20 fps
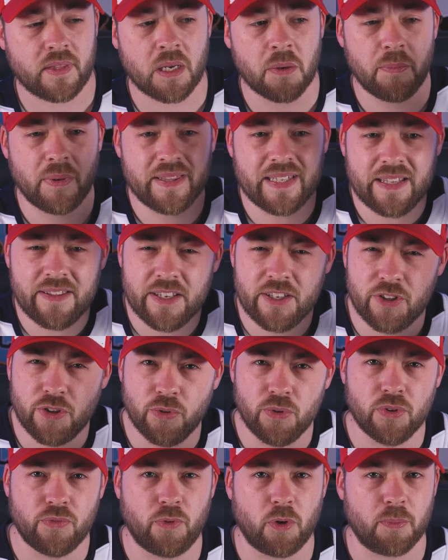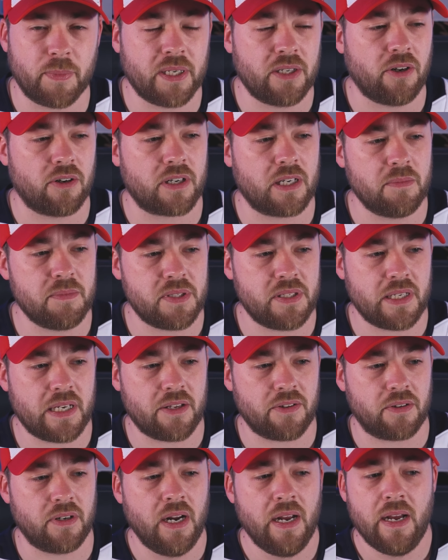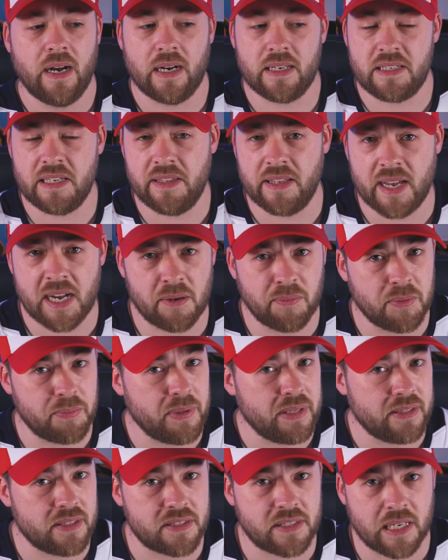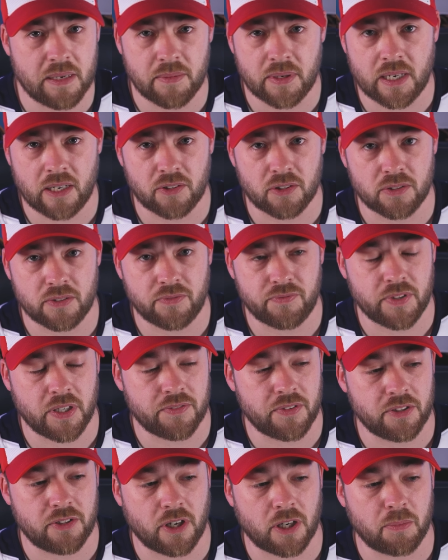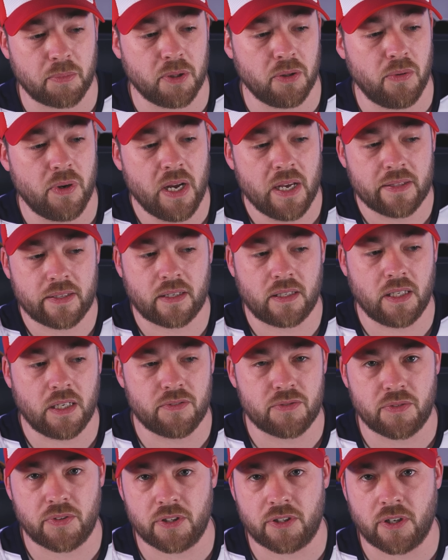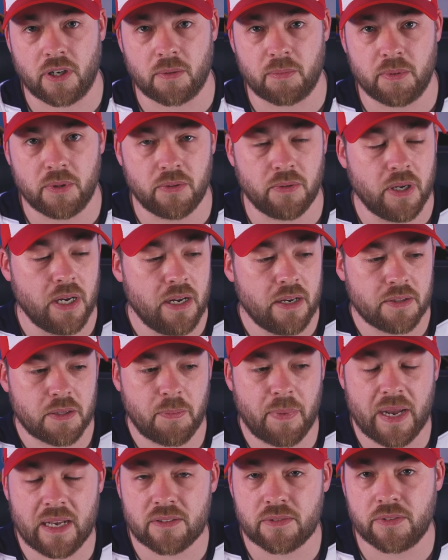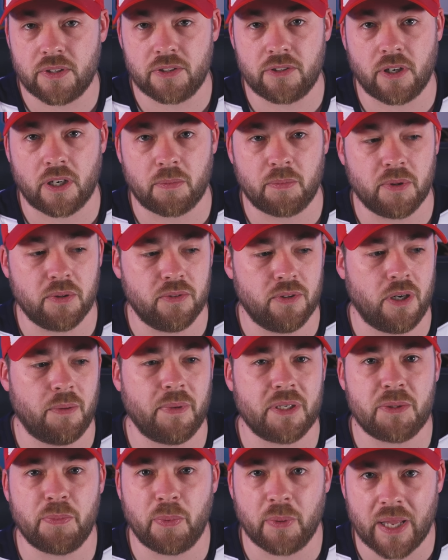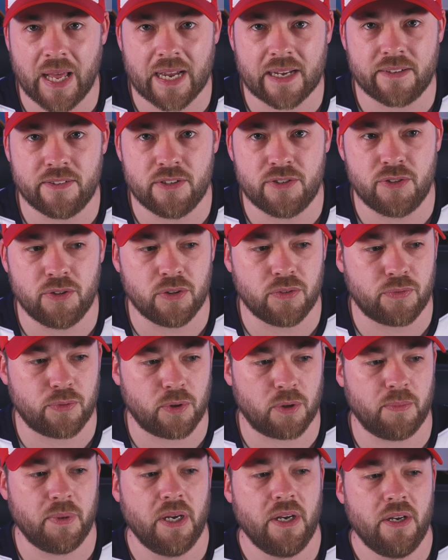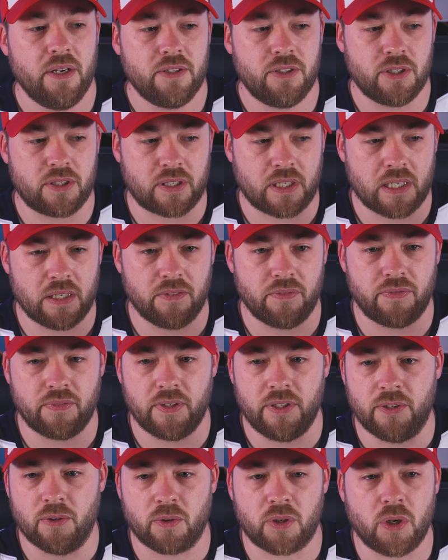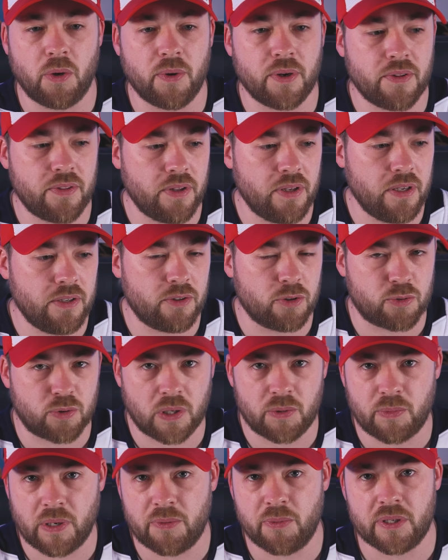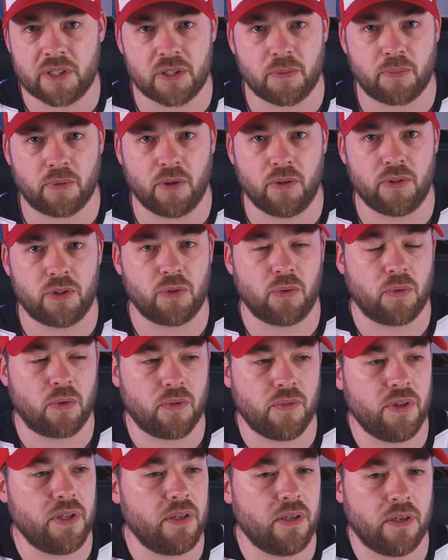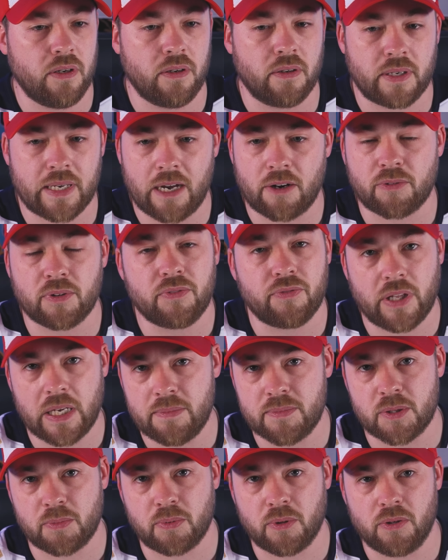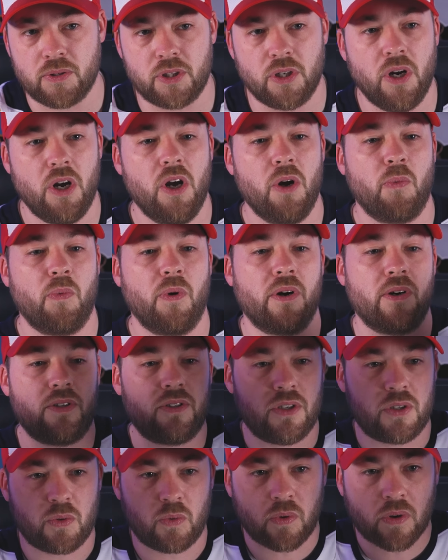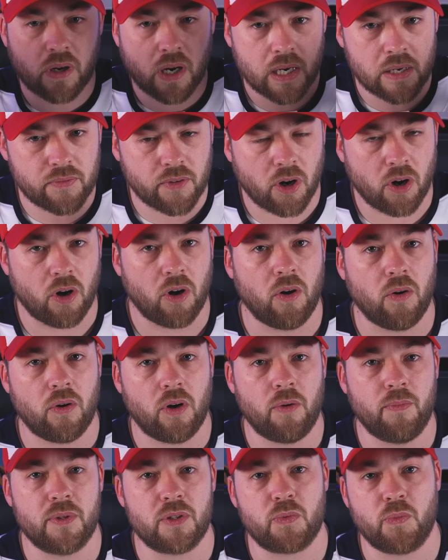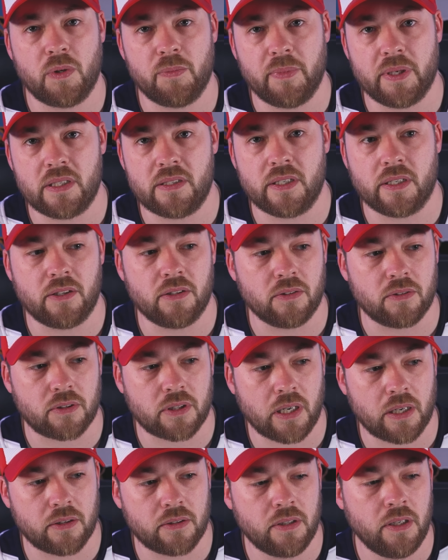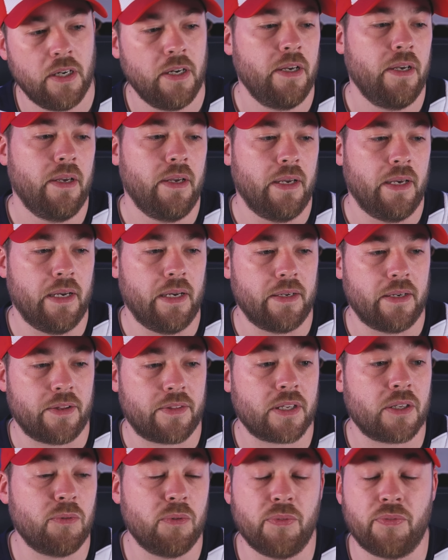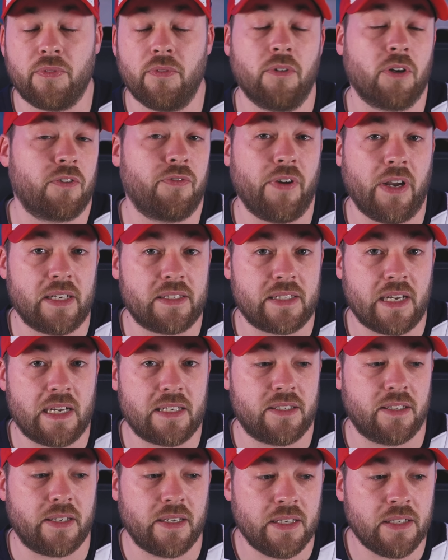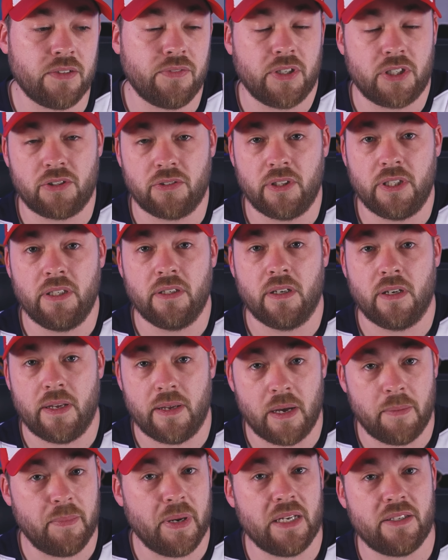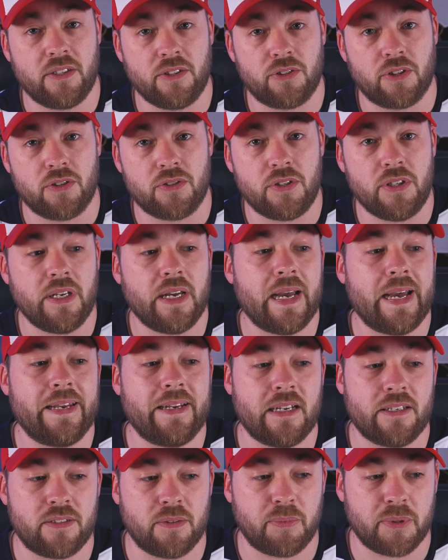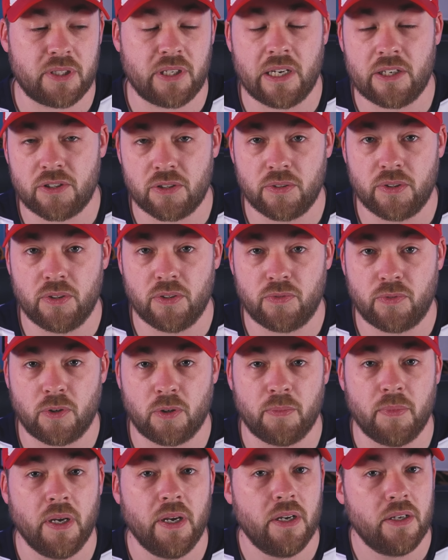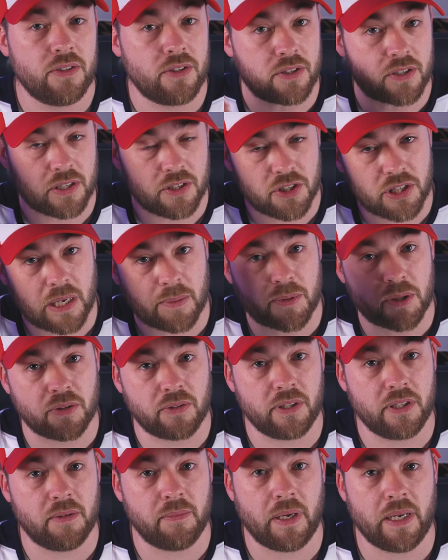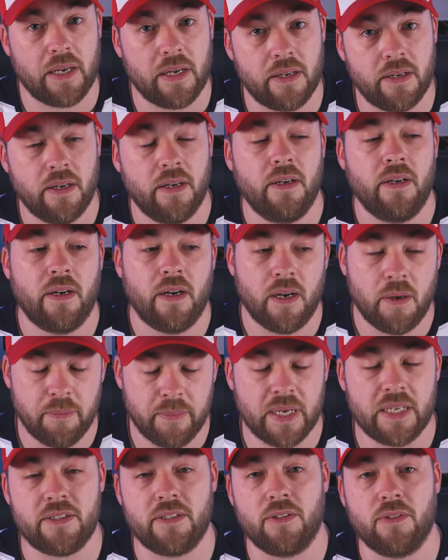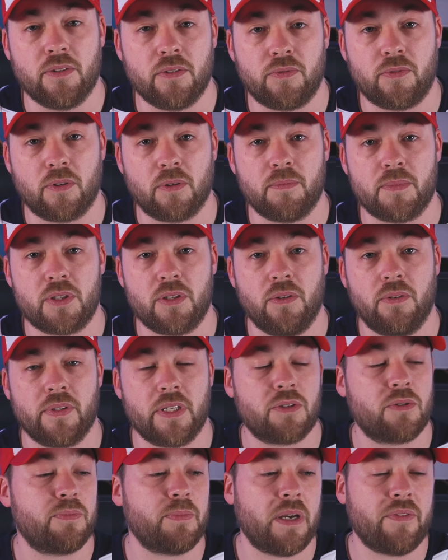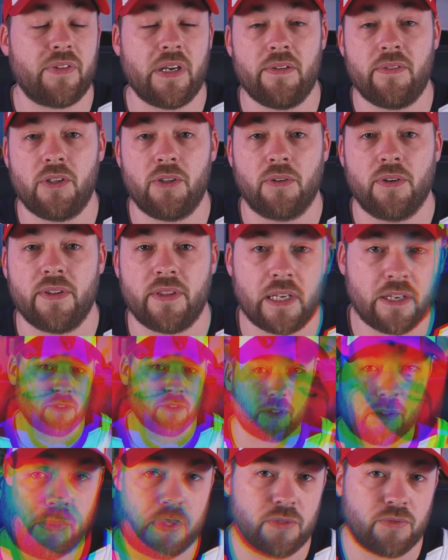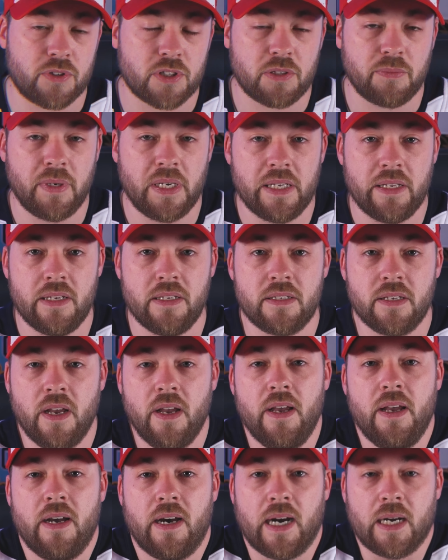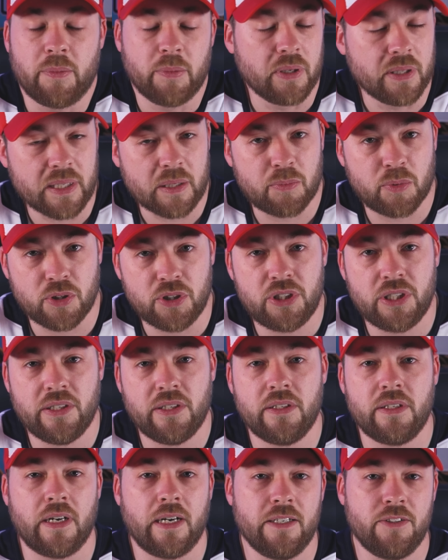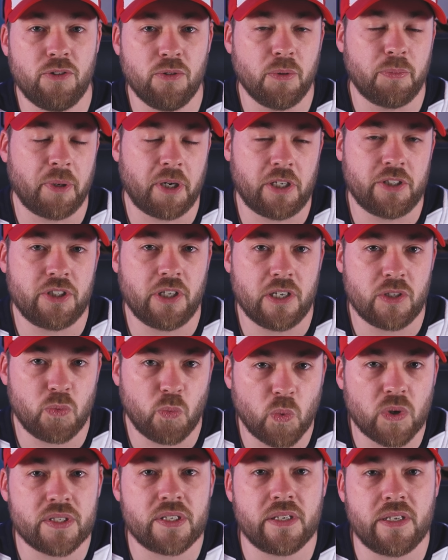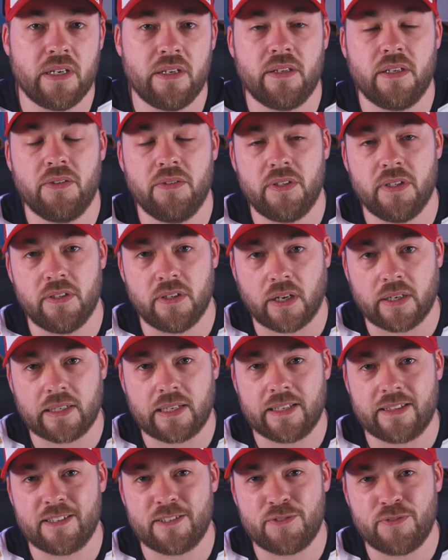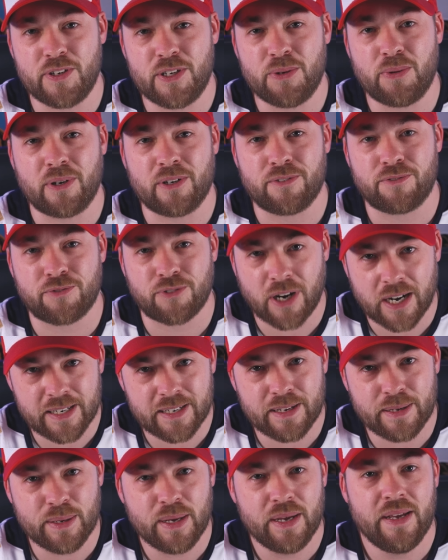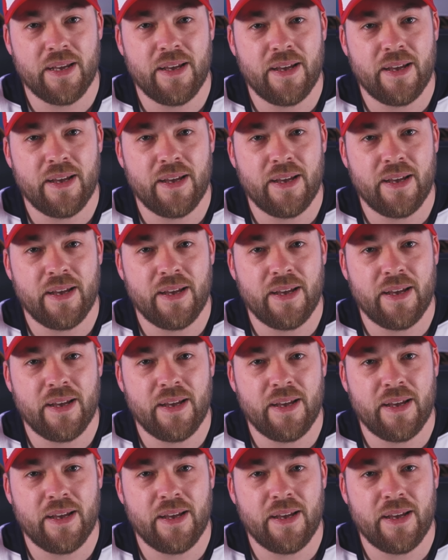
But then the uniform, it all comes together. I see the helmet being the same color of, of, the dark blue, the gloves with the dark blue, the pants with the dark blue. Not much black in this uniform, just kind of, you know, going the Detroit Red Wings approach or the uh, Calgary Flames approach, where it's just kind of all almost one big singular color. And I think it would look fantastic individually, amazing jersey, and as a potential uniform, just conceptually in my head, amazing uniform. So this is my favorite, Yuri. you so much for submitting these. I really appreciate it. I do apologize once again that you did not get this video on a Friday.